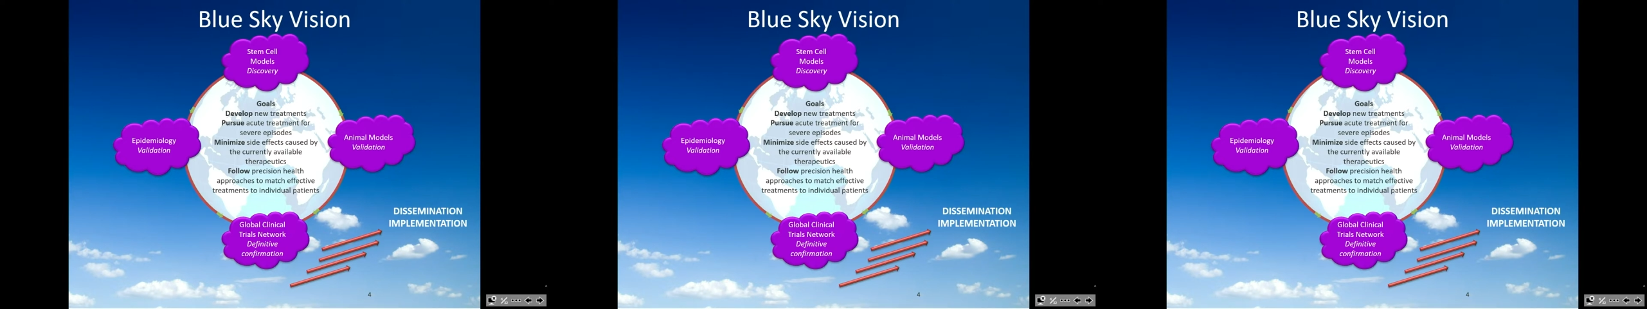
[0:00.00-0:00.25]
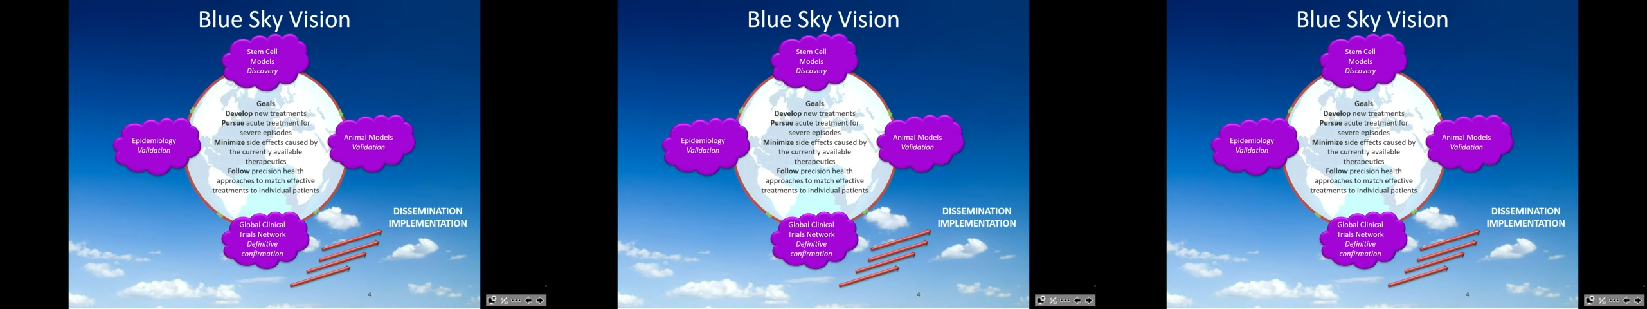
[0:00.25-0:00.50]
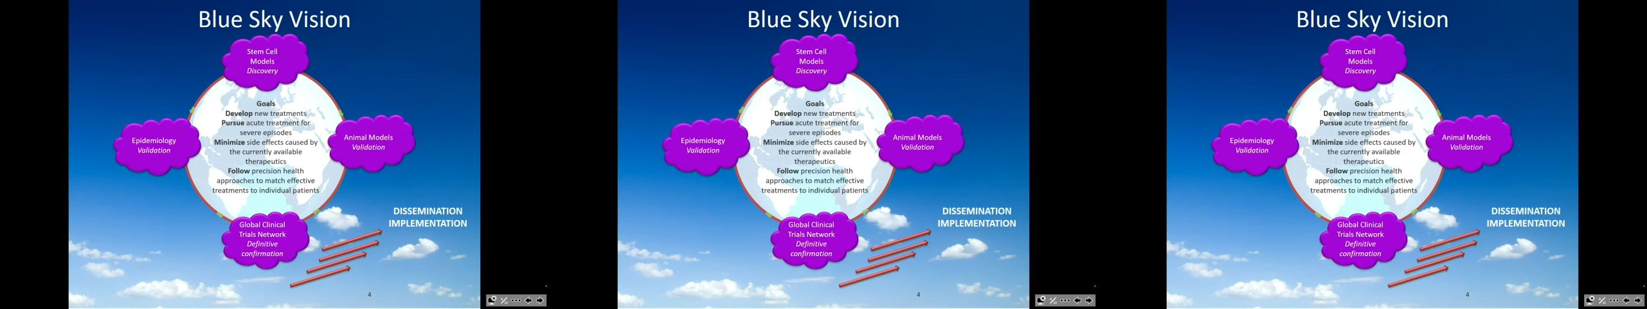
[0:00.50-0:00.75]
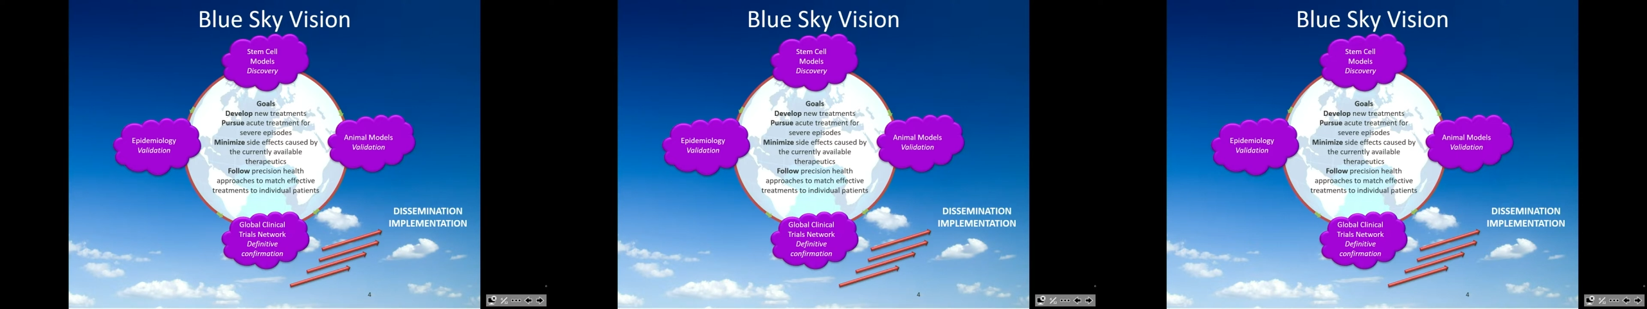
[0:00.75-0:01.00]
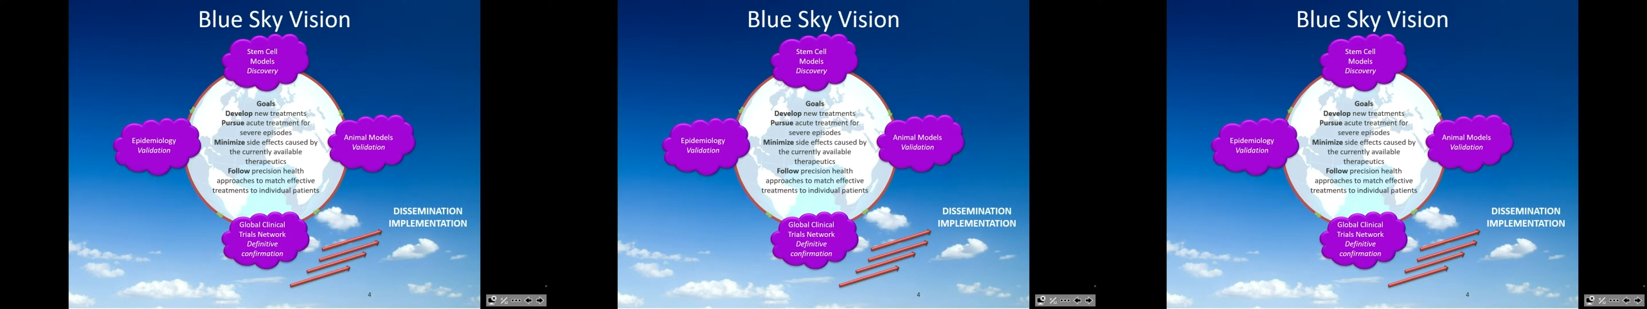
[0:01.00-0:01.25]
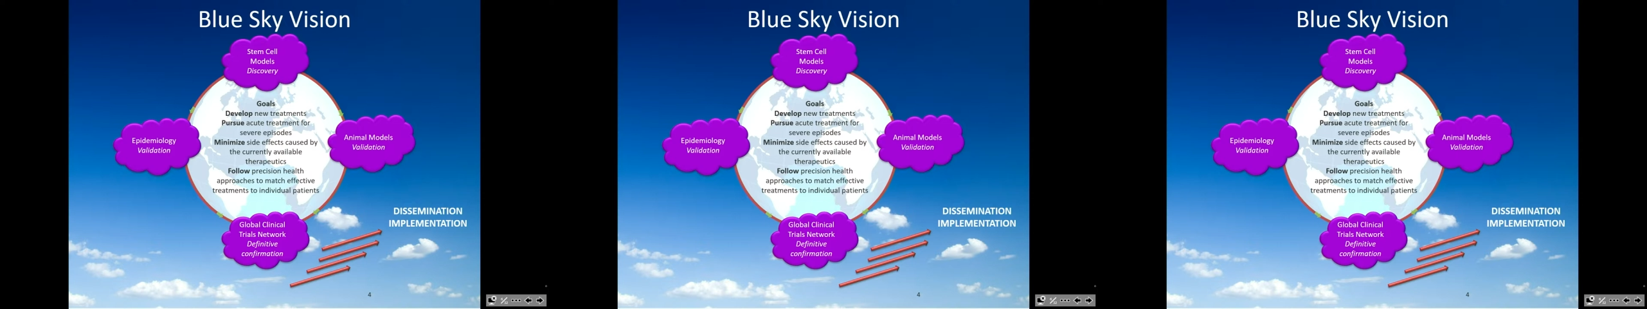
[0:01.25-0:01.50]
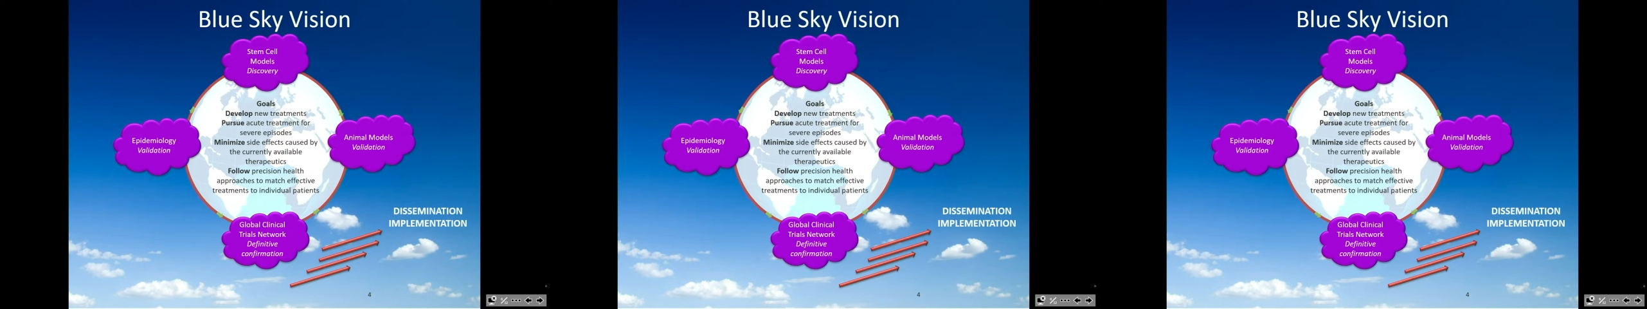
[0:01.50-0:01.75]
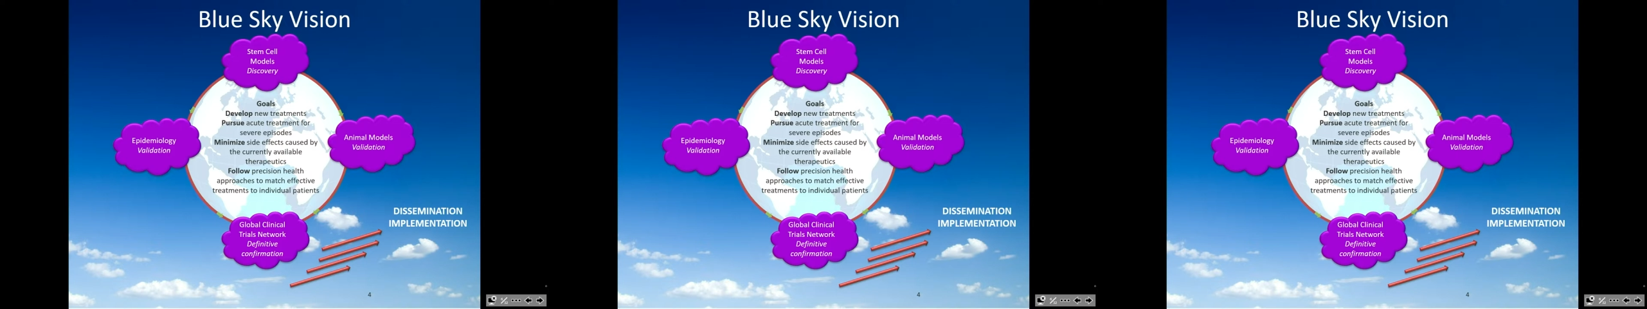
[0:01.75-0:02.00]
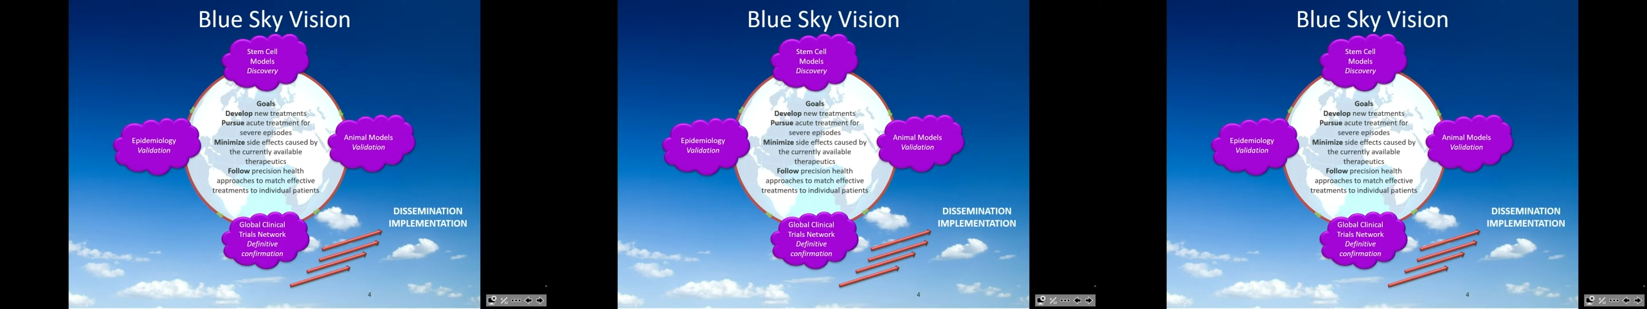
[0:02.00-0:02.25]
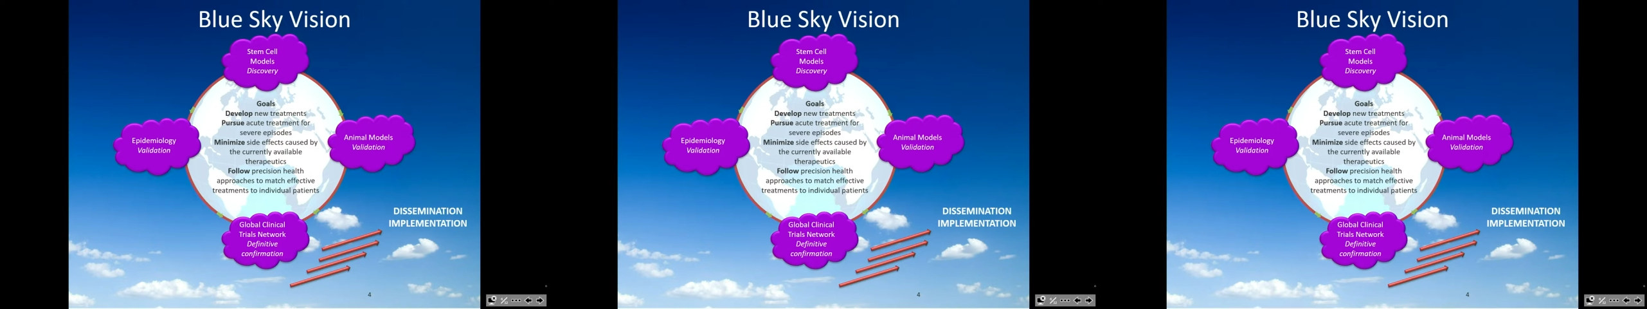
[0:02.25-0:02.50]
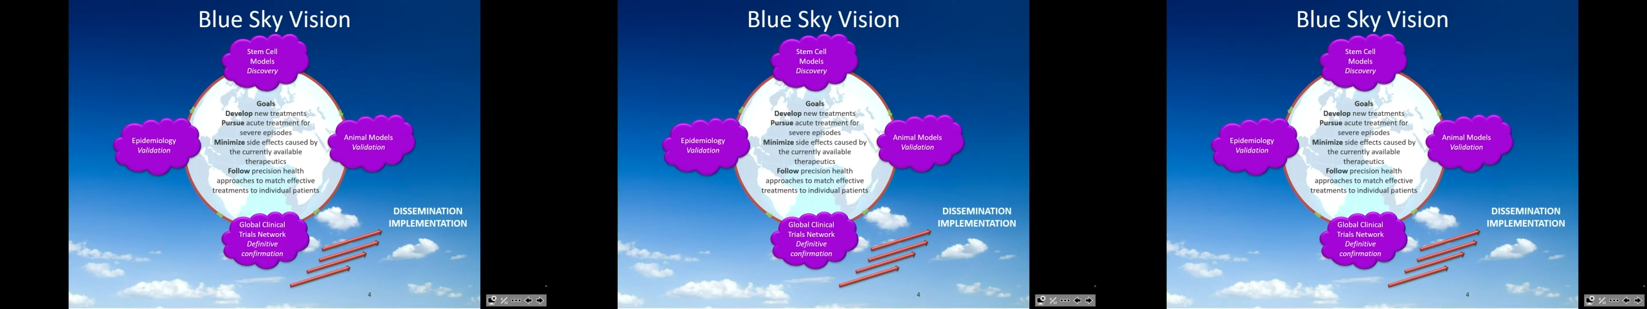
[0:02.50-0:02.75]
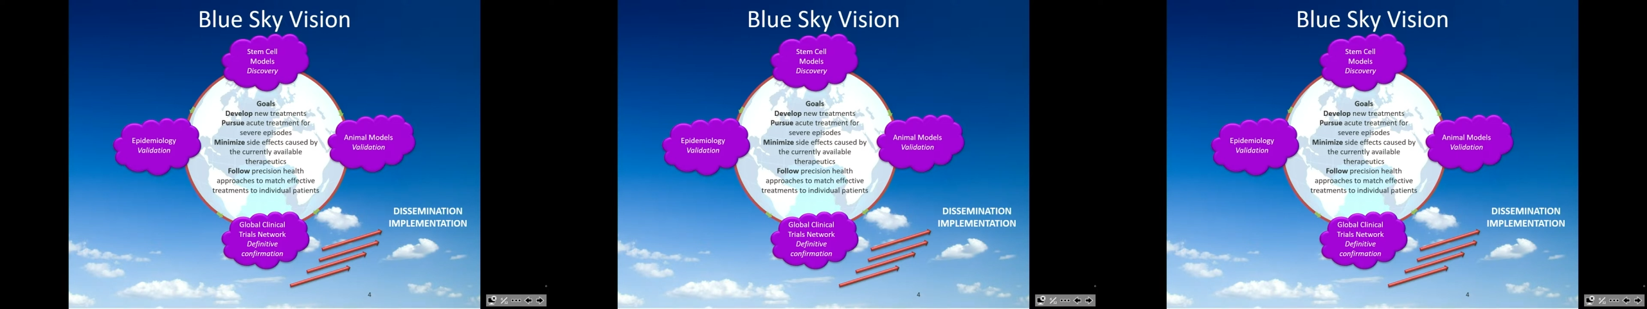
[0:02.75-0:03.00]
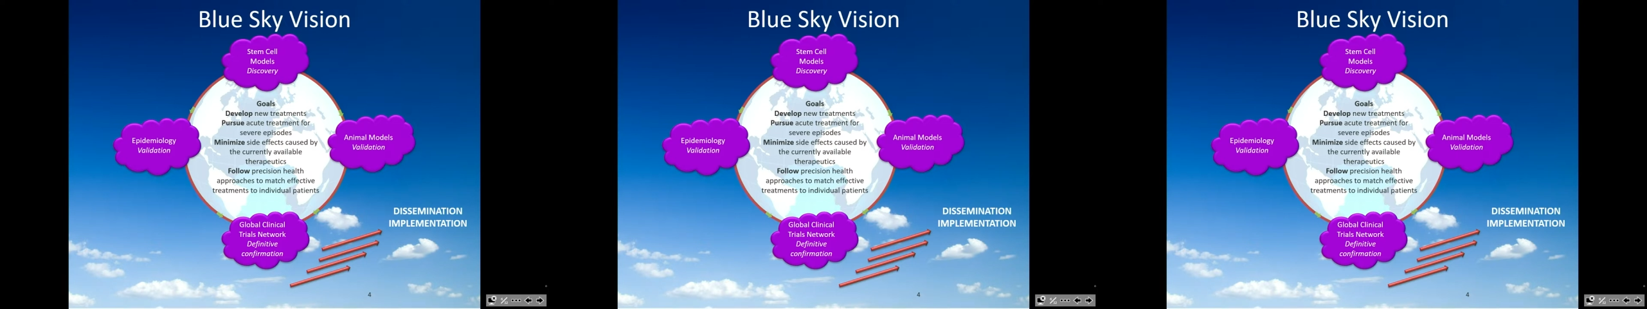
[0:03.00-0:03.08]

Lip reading: No face is visible, so there are no lips to read.